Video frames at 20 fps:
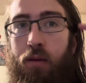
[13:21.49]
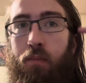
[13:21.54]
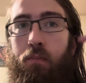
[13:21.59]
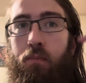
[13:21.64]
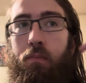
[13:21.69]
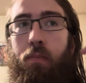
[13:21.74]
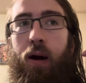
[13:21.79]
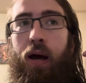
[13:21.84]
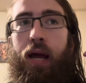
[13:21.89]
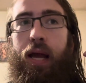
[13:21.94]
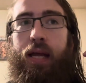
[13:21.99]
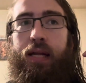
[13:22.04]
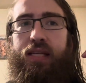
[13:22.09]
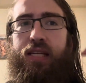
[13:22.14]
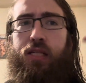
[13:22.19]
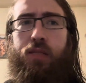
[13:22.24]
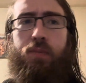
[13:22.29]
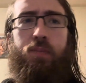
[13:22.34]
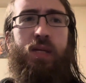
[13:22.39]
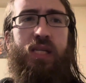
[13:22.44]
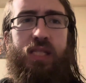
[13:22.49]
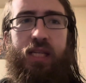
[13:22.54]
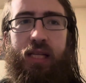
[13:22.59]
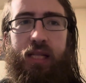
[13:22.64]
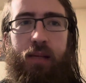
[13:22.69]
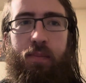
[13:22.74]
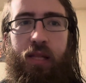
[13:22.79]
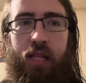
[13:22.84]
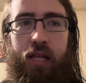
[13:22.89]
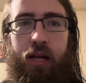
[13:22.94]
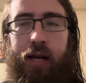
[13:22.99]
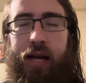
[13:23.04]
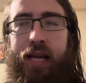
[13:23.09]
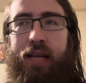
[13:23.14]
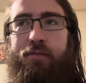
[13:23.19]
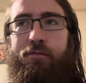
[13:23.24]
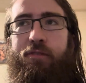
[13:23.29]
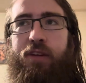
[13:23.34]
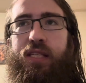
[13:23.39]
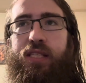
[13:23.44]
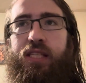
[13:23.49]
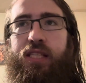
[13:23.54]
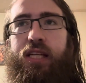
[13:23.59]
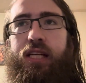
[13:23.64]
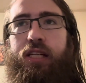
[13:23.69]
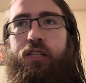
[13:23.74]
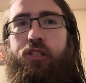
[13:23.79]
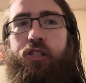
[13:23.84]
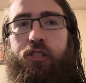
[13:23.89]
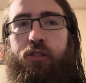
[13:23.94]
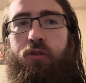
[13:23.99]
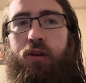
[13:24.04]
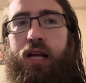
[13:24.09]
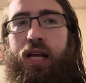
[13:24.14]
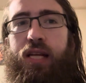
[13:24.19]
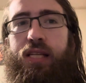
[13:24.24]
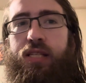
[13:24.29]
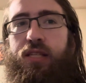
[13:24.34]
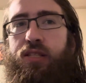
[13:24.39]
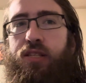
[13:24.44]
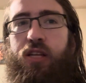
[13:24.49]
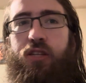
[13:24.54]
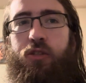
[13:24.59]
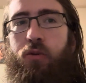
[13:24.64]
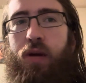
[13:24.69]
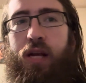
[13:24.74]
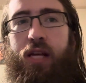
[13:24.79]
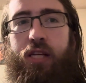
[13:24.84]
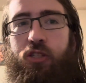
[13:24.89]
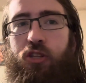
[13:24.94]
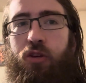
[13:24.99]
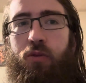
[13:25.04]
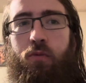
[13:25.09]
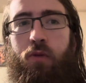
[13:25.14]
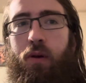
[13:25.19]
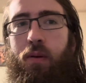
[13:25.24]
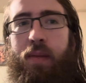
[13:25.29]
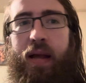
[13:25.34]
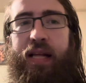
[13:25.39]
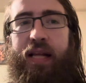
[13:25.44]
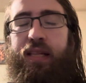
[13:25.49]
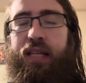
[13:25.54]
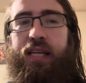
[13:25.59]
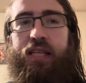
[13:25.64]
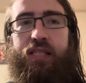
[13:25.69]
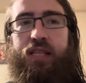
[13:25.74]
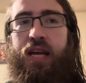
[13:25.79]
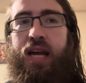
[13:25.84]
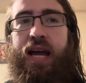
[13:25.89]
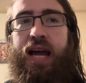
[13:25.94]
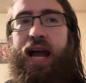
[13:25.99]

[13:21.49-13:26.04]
But dismissing them in their infancy just creates a situation where you make these